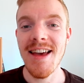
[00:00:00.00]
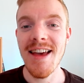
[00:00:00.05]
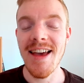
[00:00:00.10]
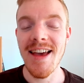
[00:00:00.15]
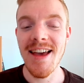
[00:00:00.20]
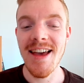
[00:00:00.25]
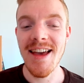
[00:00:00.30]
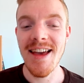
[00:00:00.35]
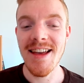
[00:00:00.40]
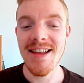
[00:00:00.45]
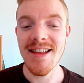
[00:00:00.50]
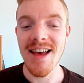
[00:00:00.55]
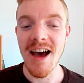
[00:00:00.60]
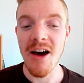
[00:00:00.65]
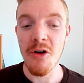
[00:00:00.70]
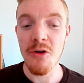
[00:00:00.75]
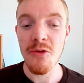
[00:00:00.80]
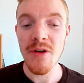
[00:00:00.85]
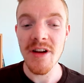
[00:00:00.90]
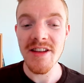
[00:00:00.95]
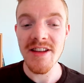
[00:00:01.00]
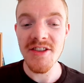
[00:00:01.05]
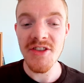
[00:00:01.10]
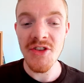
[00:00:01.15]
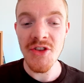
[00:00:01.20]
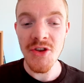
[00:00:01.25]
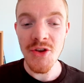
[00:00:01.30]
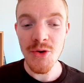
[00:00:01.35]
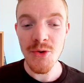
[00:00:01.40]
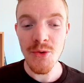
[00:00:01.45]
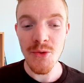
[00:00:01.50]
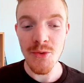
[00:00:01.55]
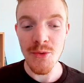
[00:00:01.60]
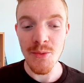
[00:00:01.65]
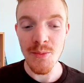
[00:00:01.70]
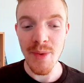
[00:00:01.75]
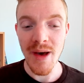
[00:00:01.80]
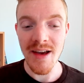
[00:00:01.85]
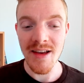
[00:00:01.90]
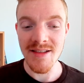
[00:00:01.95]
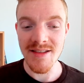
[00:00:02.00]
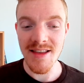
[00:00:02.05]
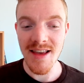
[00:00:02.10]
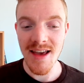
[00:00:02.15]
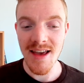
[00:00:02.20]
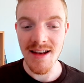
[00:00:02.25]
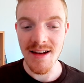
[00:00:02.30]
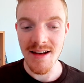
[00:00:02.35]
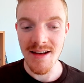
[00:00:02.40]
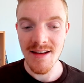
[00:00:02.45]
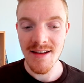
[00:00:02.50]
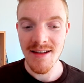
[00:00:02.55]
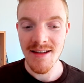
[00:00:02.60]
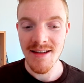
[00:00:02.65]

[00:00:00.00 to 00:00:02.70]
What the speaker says: And I already knew back then